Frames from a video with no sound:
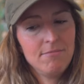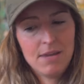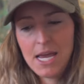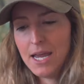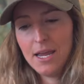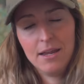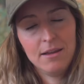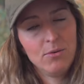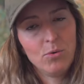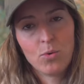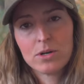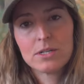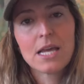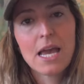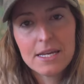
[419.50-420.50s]
hey,
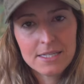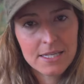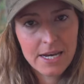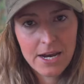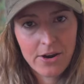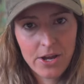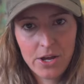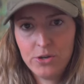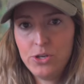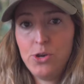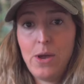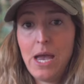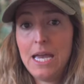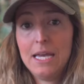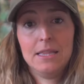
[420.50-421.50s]
worst case scenario, you
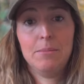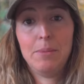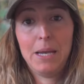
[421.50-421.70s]
hate the